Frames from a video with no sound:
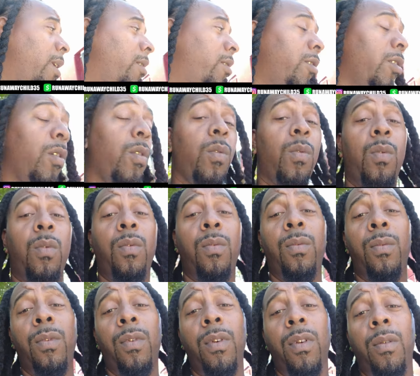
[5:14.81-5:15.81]
So
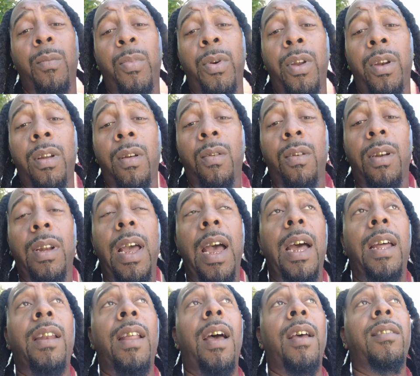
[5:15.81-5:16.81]
put it on the
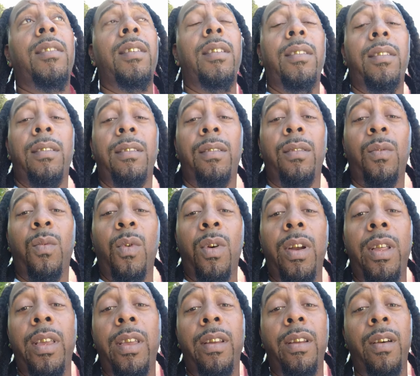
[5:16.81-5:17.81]
diagnostics.
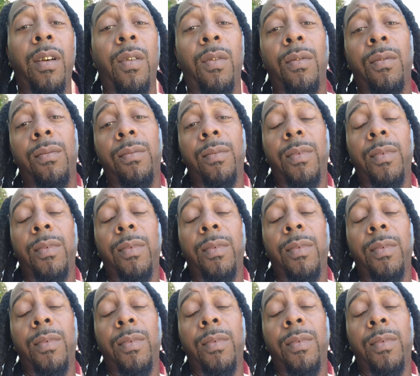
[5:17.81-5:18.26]
What do you know?